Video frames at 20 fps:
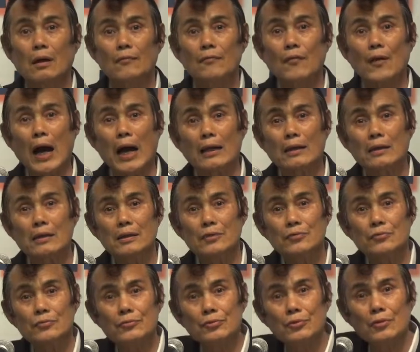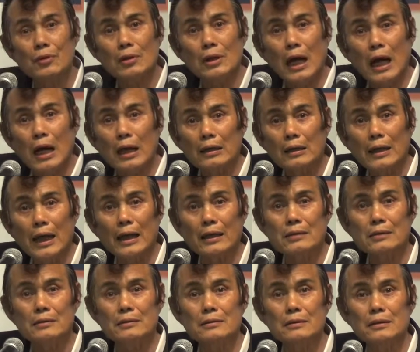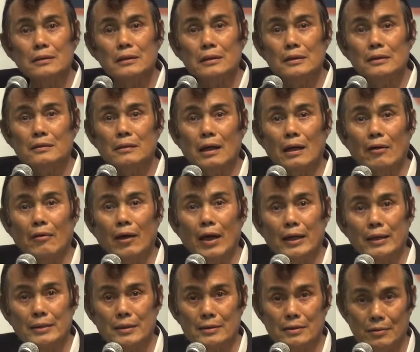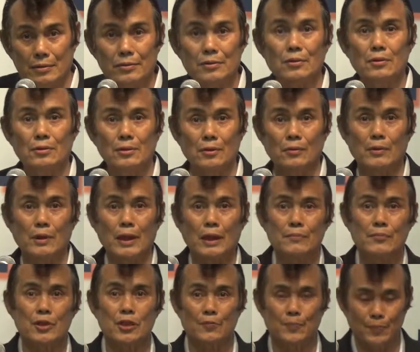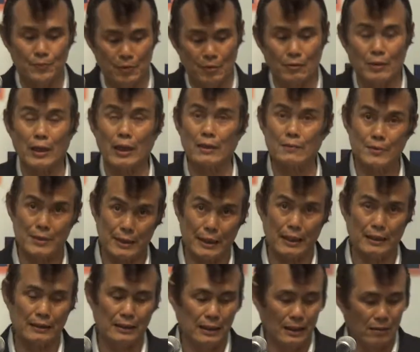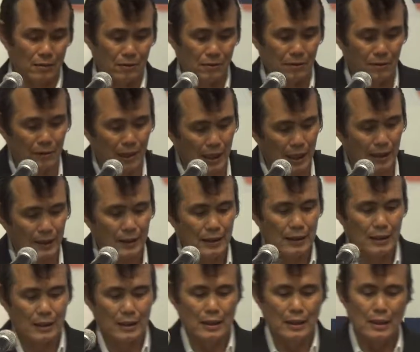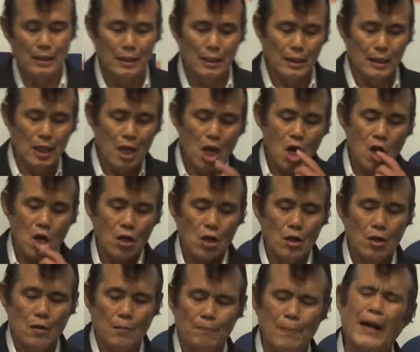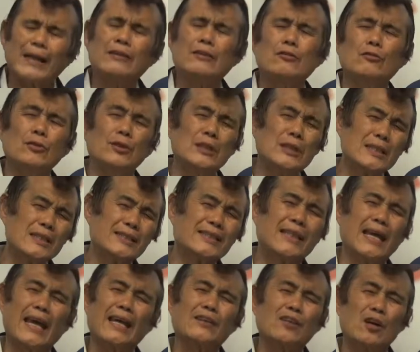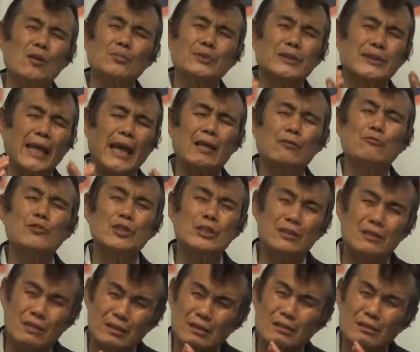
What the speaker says: finally to the God, like Israelites, you know what I'm saying now. All right. But instead of that, we